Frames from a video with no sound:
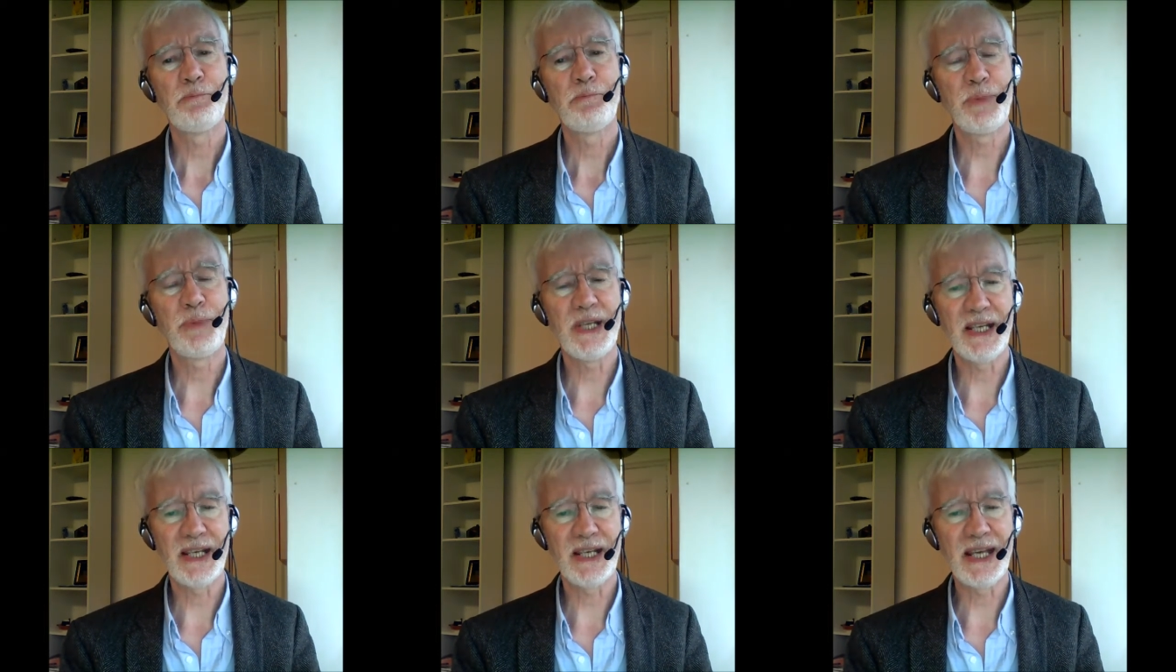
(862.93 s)

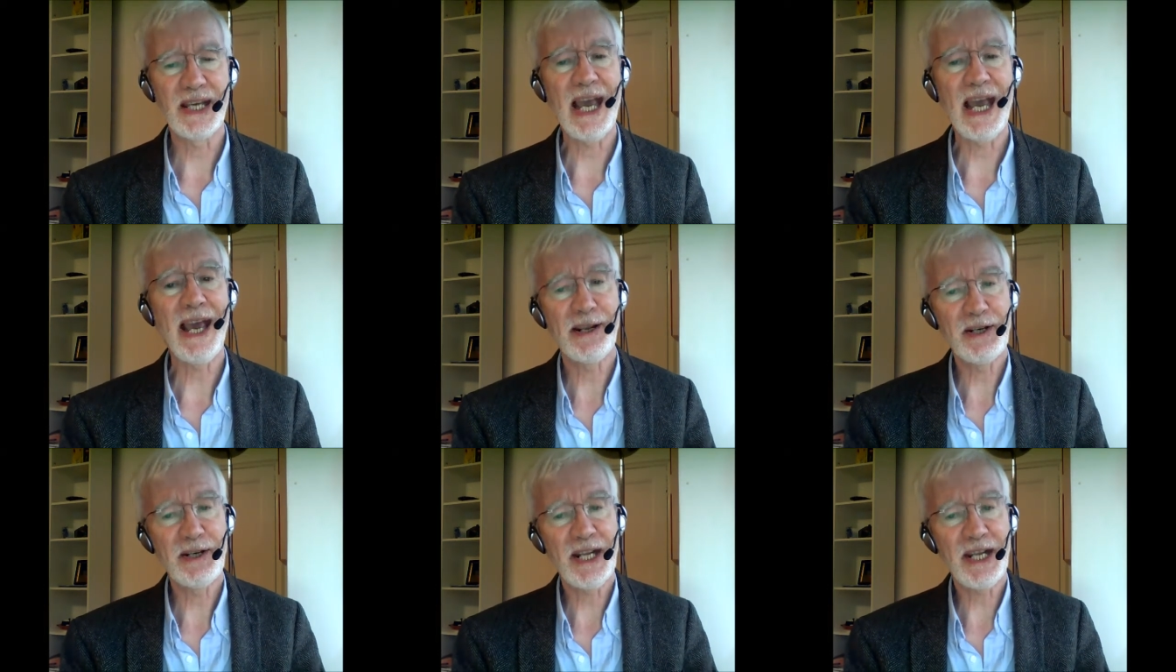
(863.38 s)
being
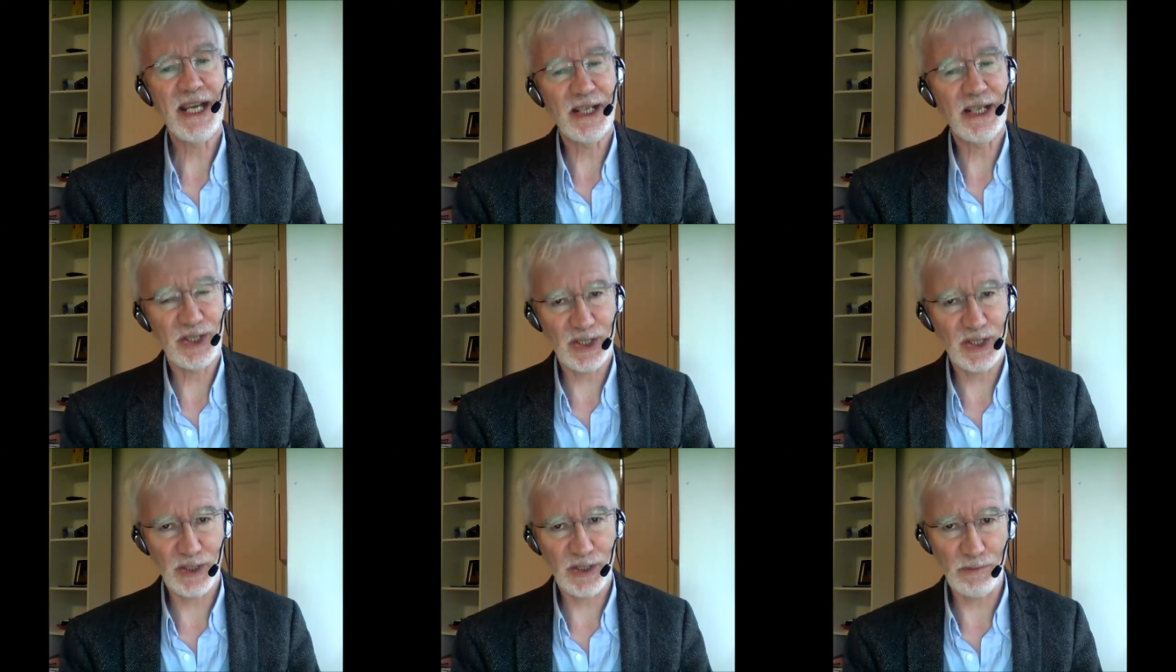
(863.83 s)
an
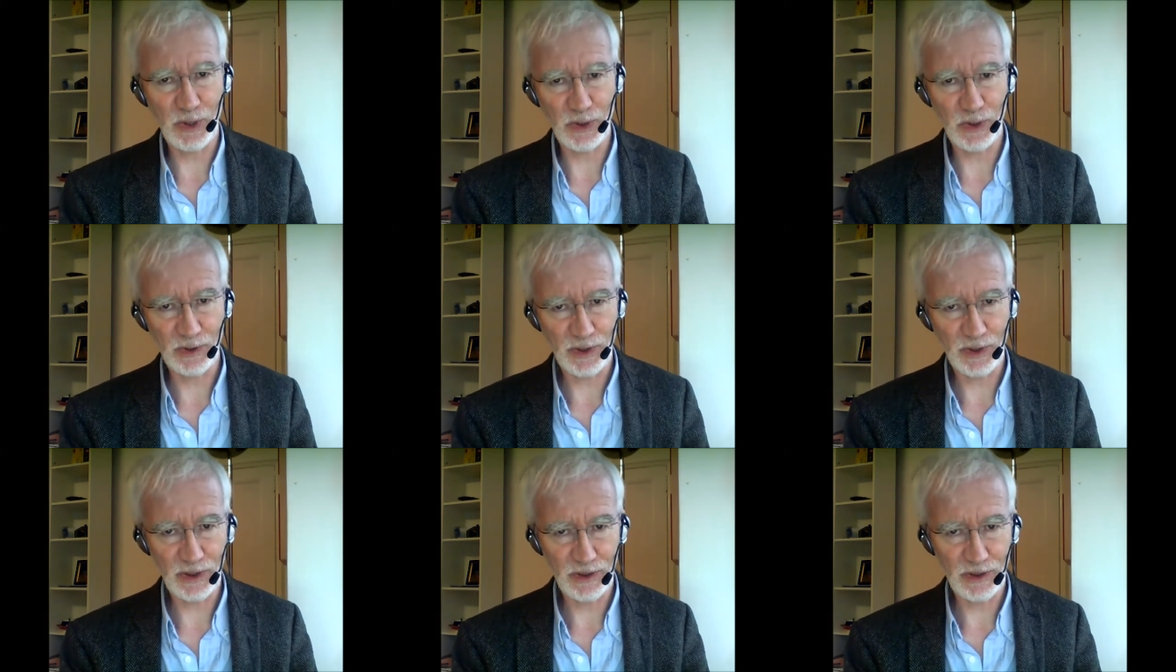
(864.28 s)

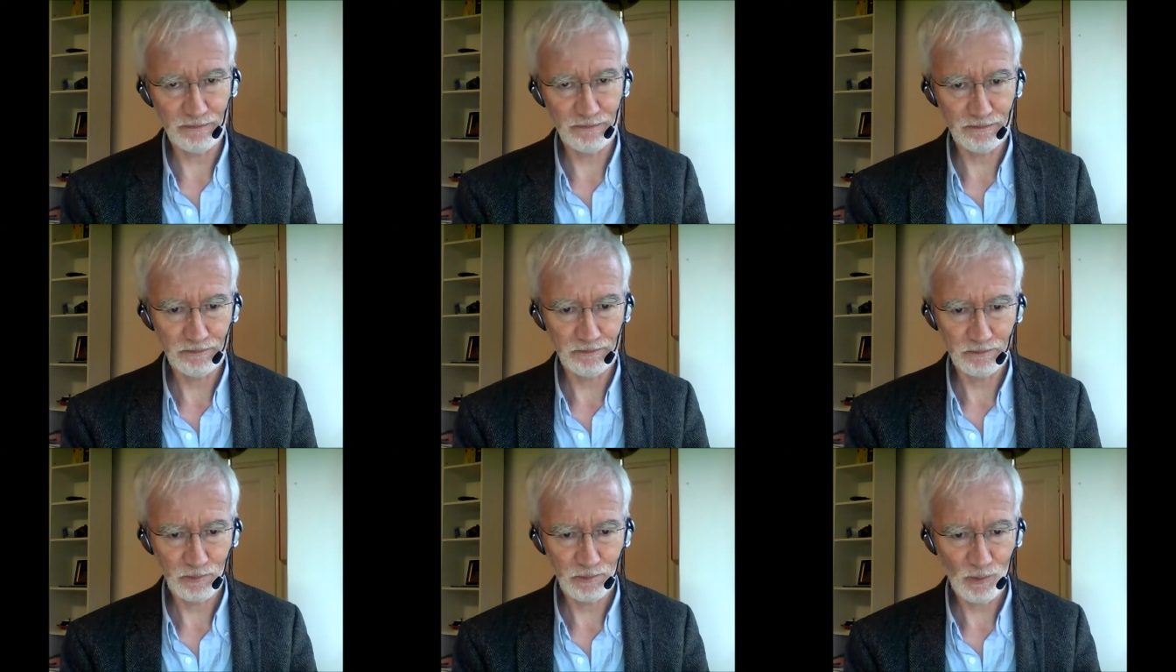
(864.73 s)
ex-smoker.
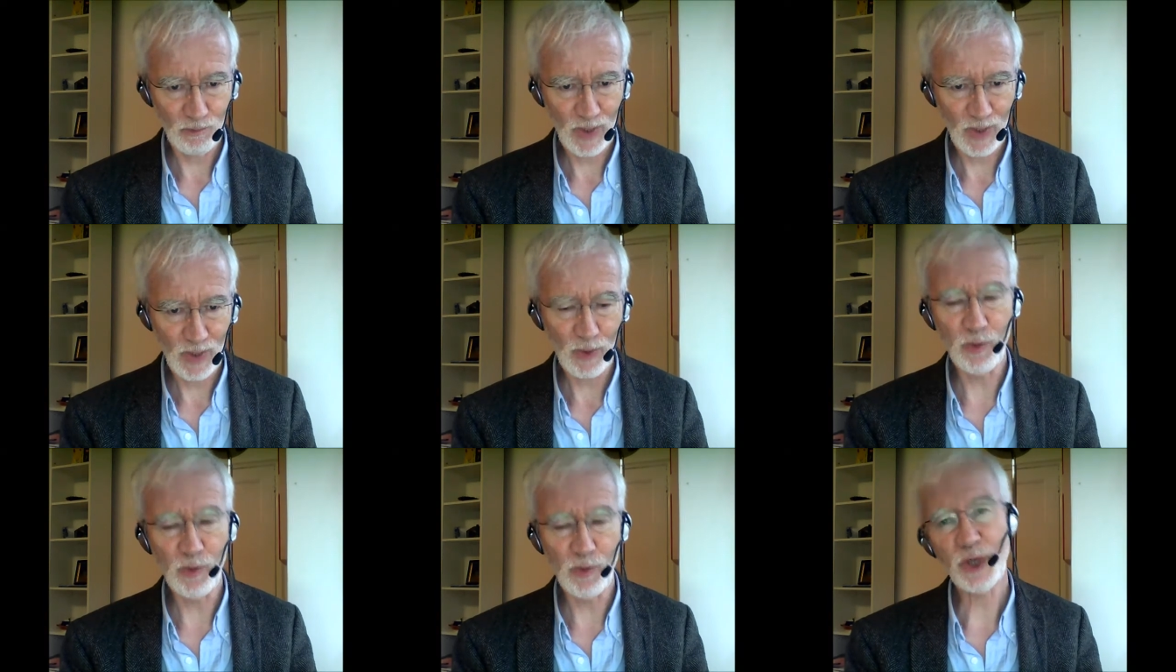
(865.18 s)

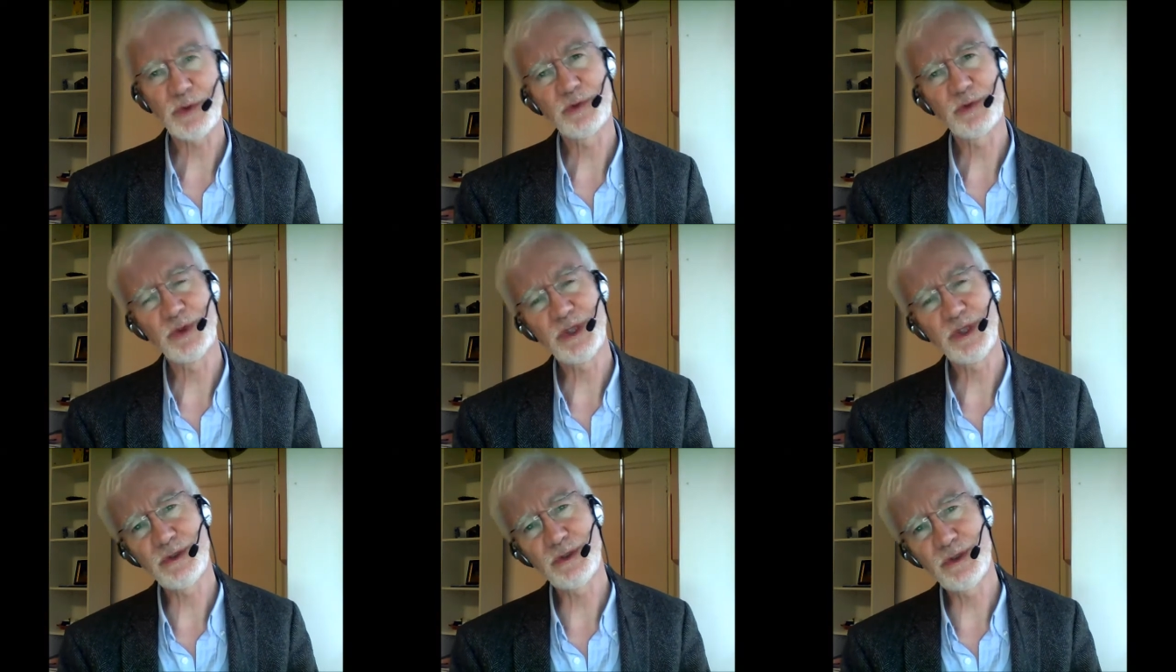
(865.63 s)
What
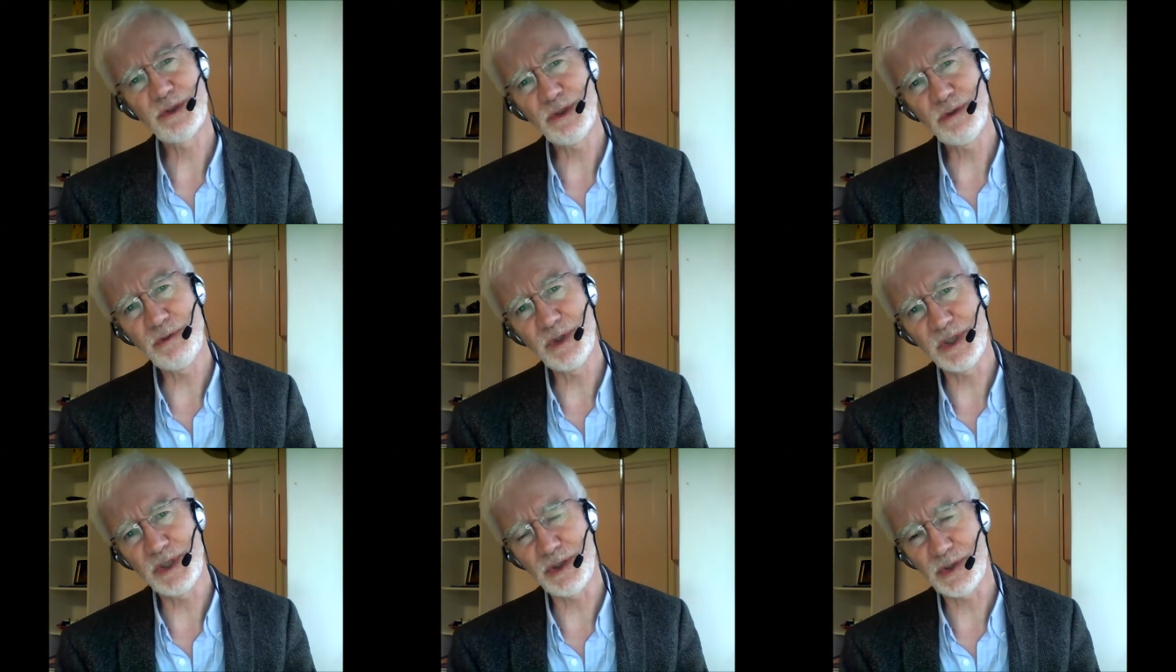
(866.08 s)
would you
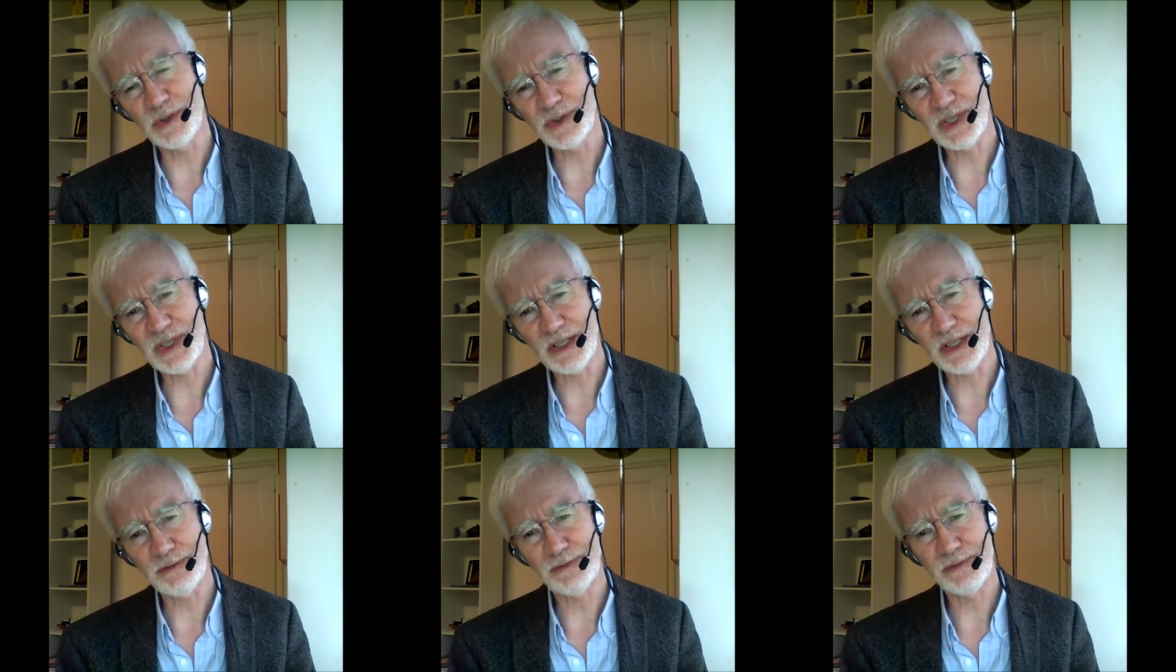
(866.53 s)
do with
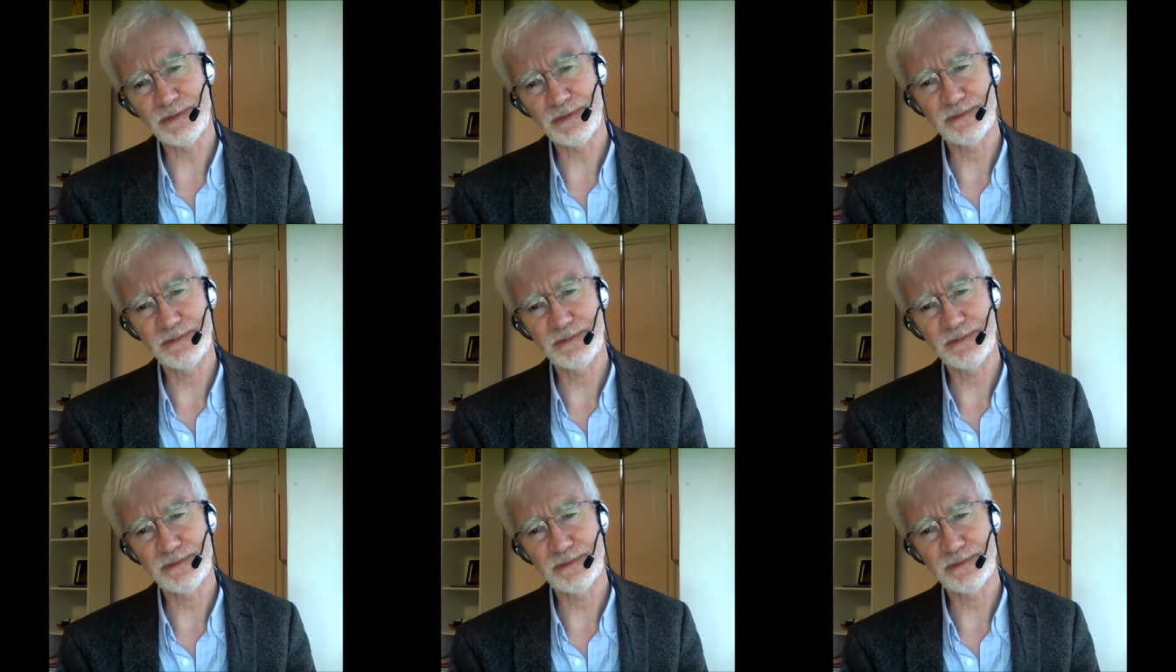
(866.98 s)
yourself?